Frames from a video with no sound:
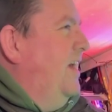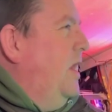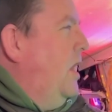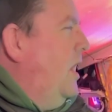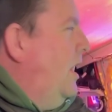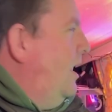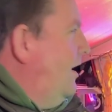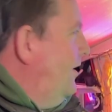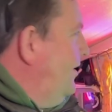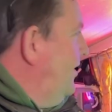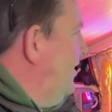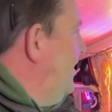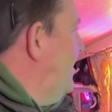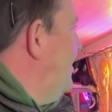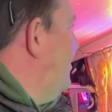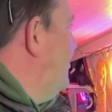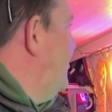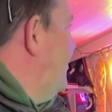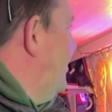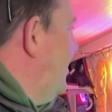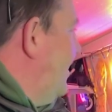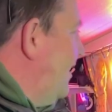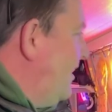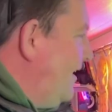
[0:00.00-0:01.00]

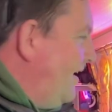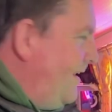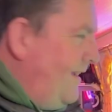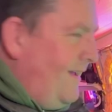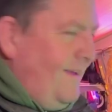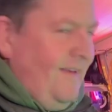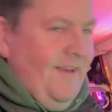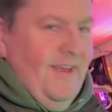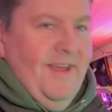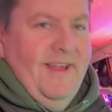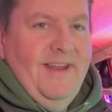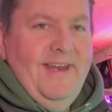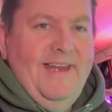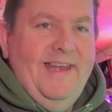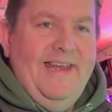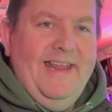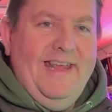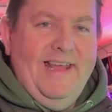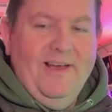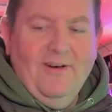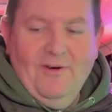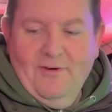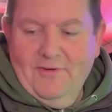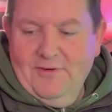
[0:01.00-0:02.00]
another
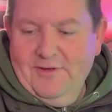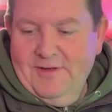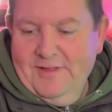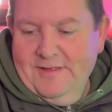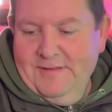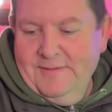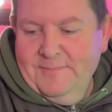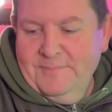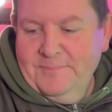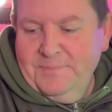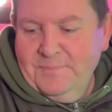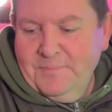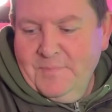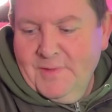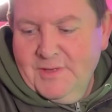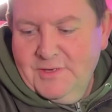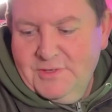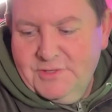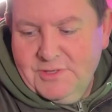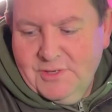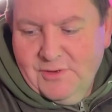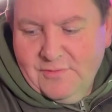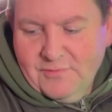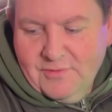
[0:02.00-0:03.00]
neon.
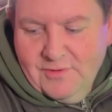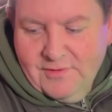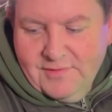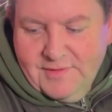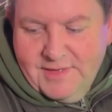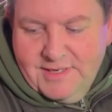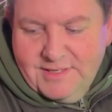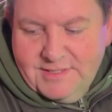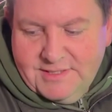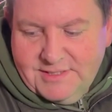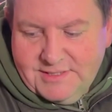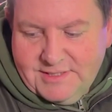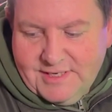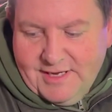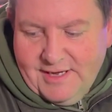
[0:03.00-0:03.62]
So I've got this